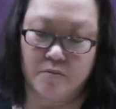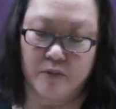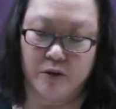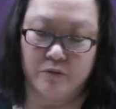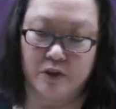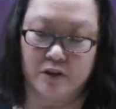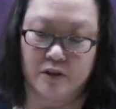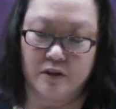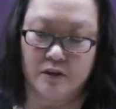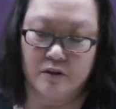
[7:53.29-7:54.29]

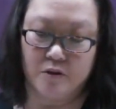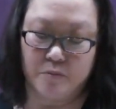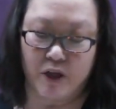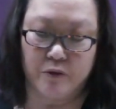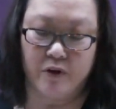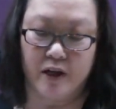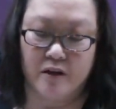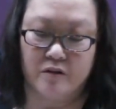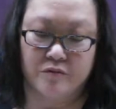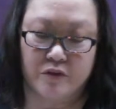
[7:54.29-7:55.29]
by way
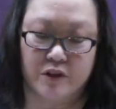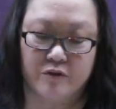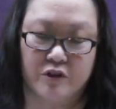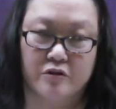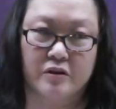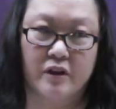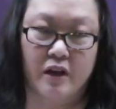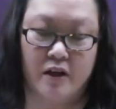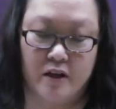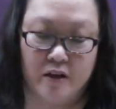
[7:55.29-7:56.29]
of one of your
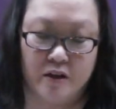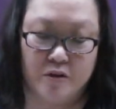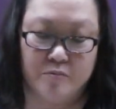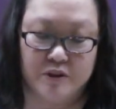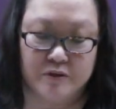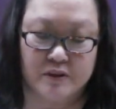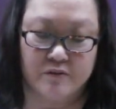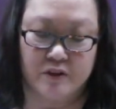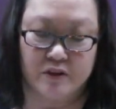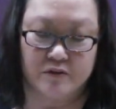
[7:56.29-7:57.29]
gay,
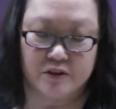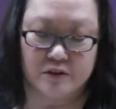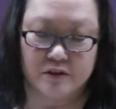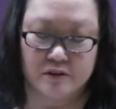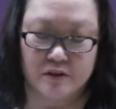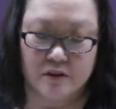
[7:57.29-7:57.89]
abusive lovers,